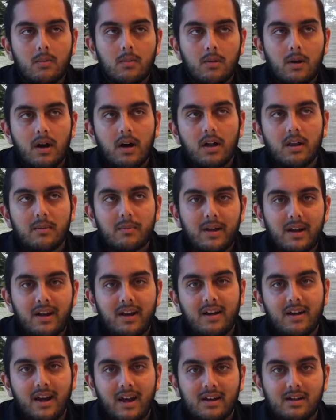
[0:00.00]
well, the
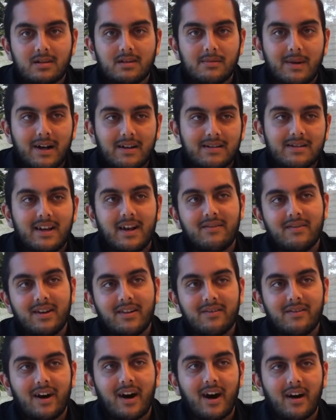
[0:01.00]
median age is about
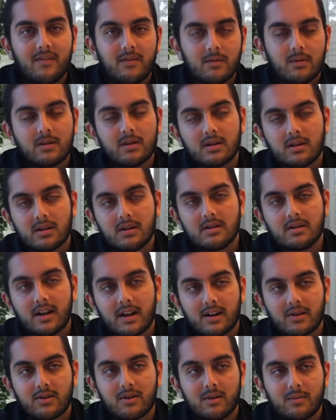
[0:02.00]
75, which is
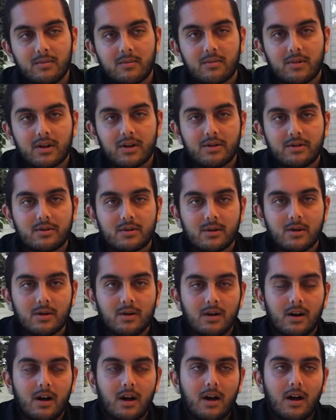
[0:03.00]
actually pretty true.